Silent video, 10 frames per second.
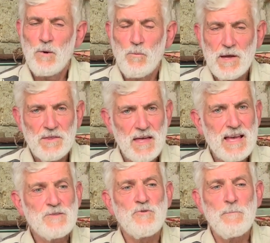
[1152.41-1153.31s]
with a
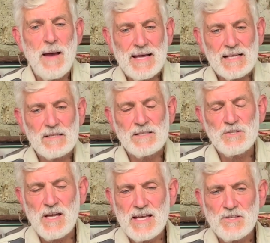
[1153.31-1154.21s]
dramatically
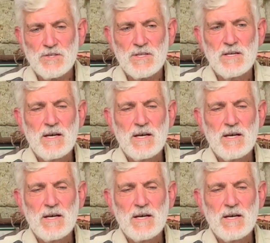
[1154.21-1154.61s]
changed